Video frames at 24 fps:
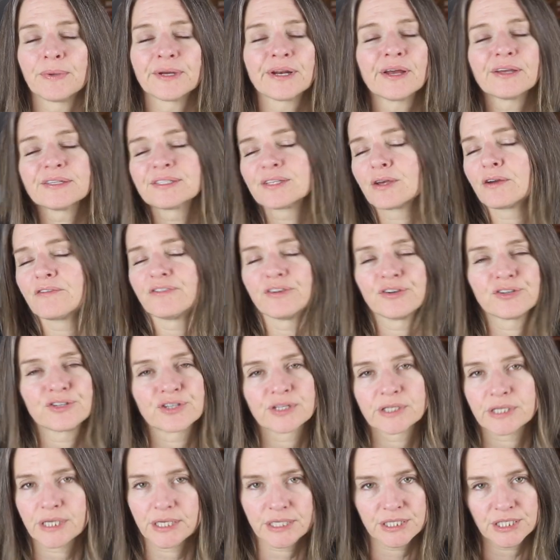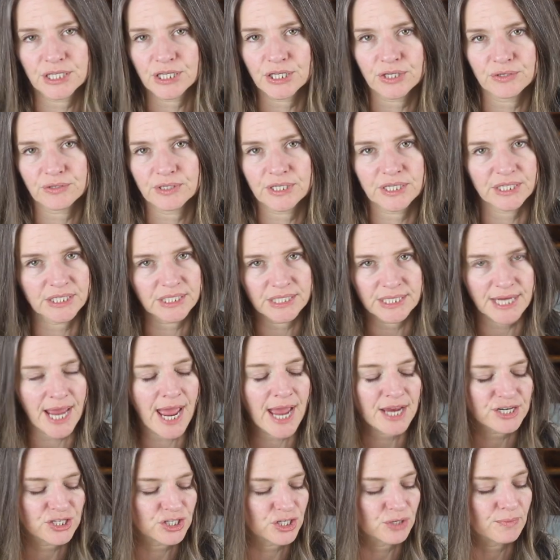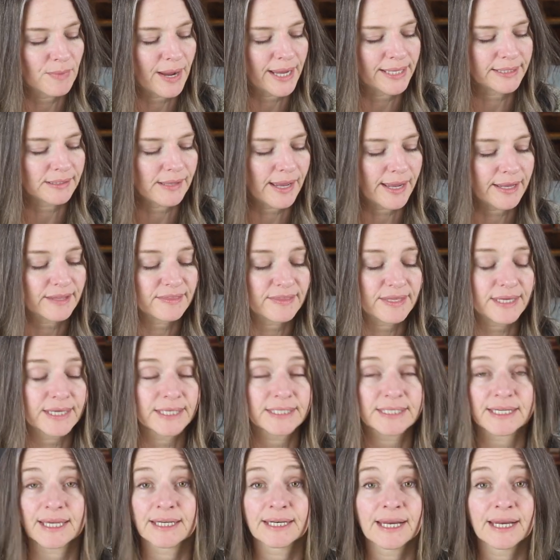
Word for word: but also if you're just into using stash, you might like these.